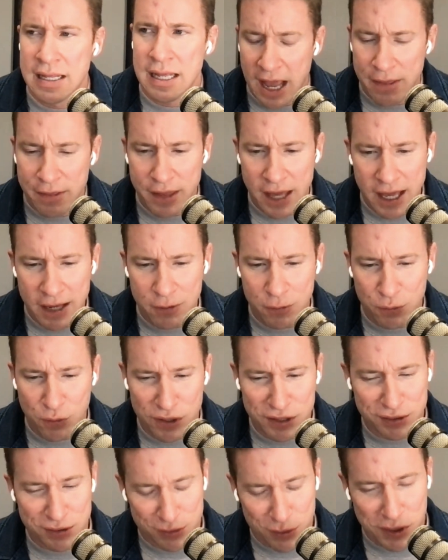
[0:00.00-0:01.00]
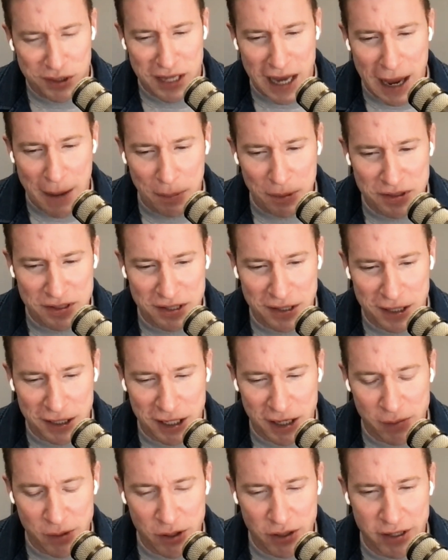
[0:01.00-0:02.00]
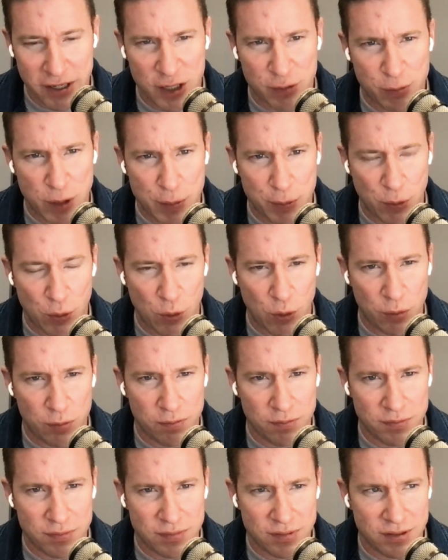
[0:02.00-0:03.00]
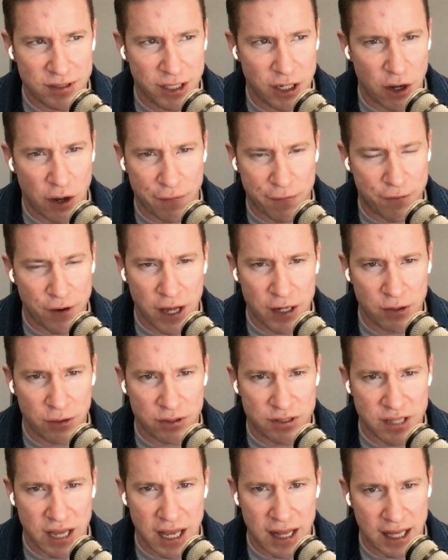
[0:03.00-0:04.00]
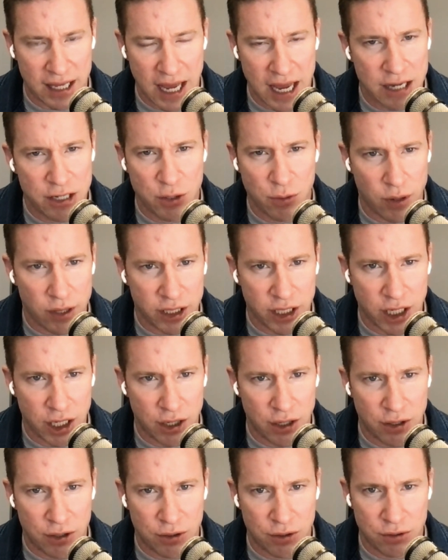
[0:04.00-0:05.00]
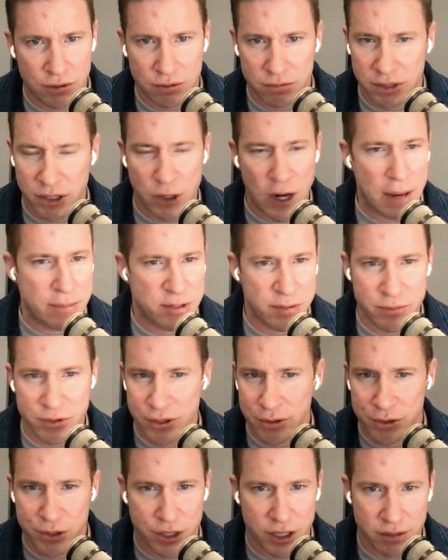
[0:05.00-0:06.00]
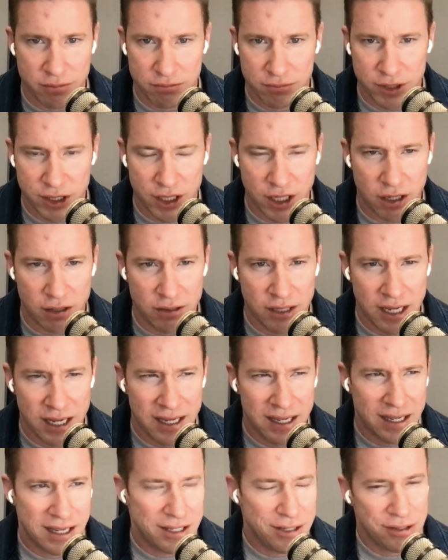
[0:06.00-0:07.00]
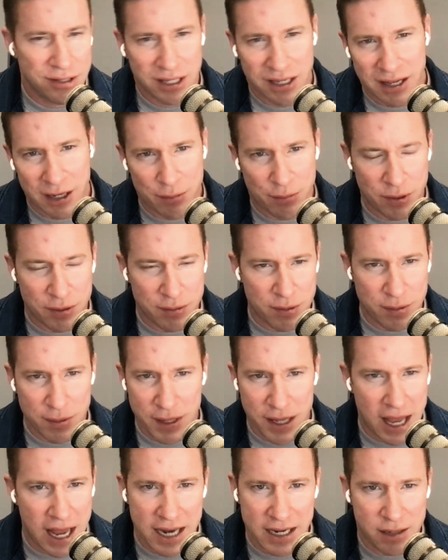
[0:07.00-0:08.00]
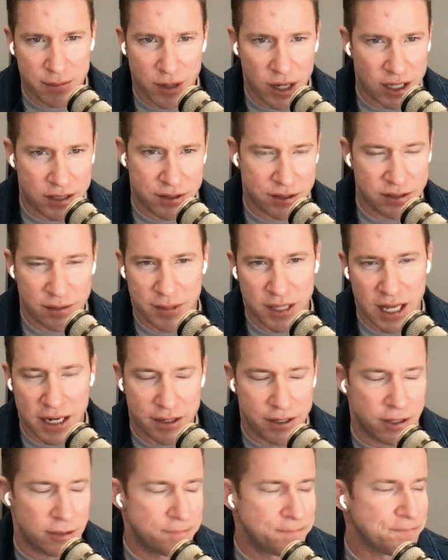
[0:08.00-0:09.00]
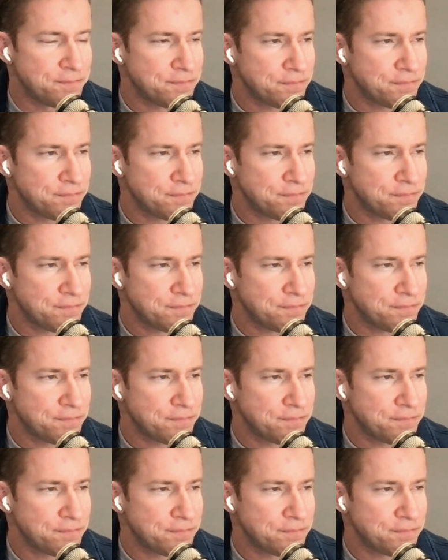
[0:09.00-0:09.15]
And then what happens in the community is people will, a friend will say like, hey, do you want to go grab some sushi? And you think, I'll break maybe $80 or something. I don't know.